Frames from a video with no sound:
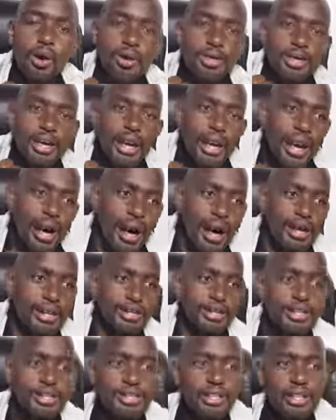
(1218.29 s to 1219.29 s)
On the
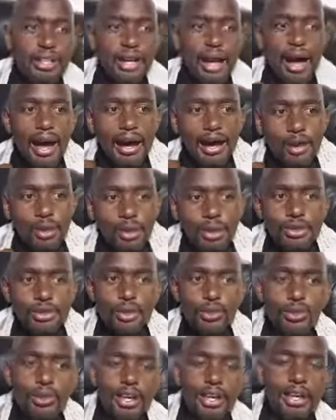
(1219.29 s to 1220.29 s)
heights along
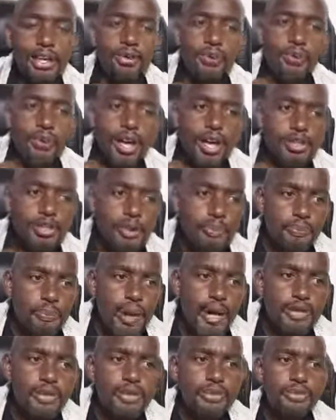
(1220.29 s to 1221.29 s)
the way where the
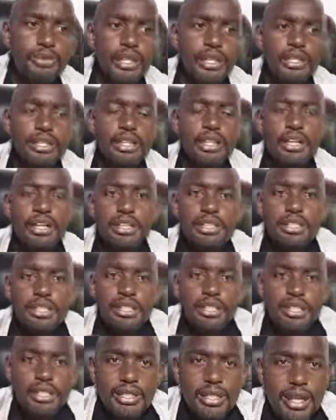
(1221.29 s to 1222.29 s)
paths meet,
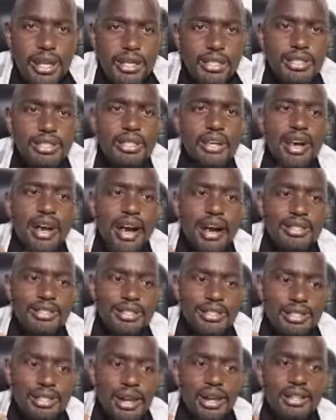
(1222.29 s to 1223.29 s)
she takes her
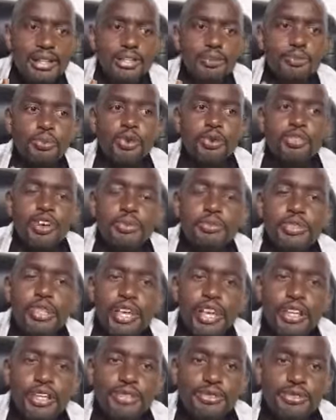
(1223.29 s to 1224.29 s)
stand.
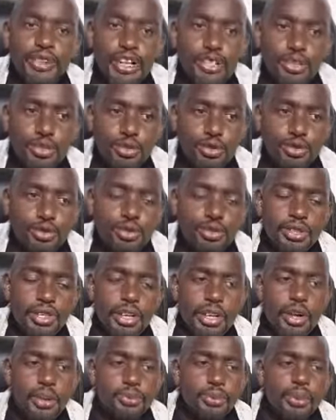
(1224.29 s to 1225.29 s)
Proverbs 8 verse 2.
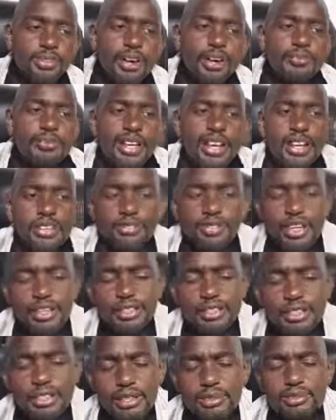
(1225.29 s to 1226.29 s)
Proverbs 8
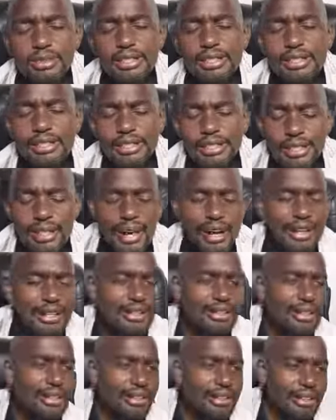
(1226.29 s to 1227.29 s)
verse 3.
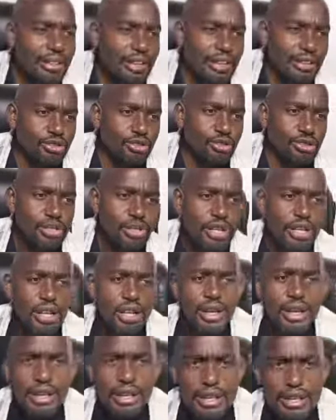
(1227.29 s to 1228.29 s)
Beside the gates
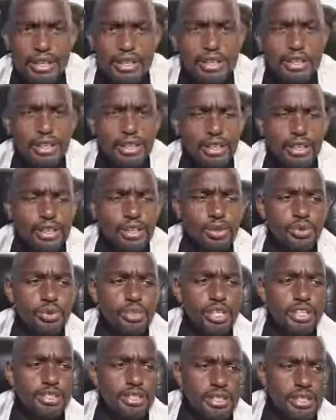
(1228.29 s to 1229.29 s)
leading into
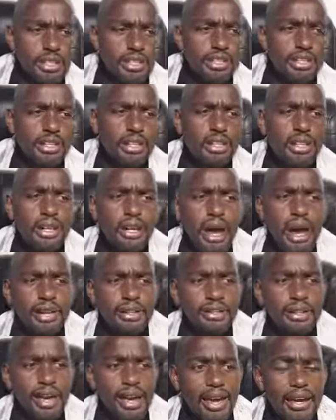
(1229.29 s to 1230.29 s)
the city,
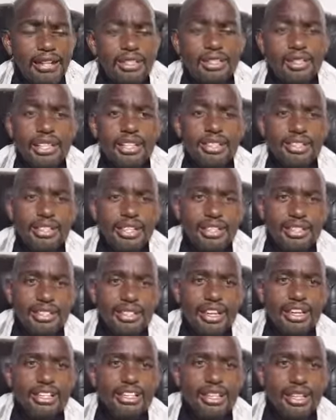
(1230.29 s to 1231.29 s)
at the
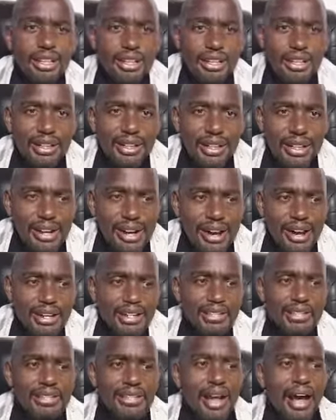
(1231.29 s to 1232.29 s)
entrances, she
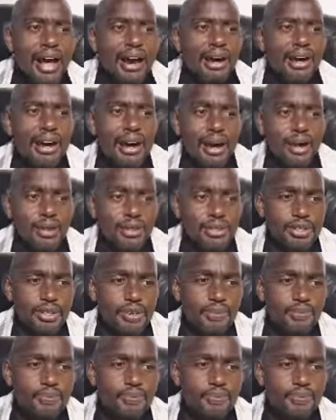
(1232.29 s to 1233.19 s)
cries aloud.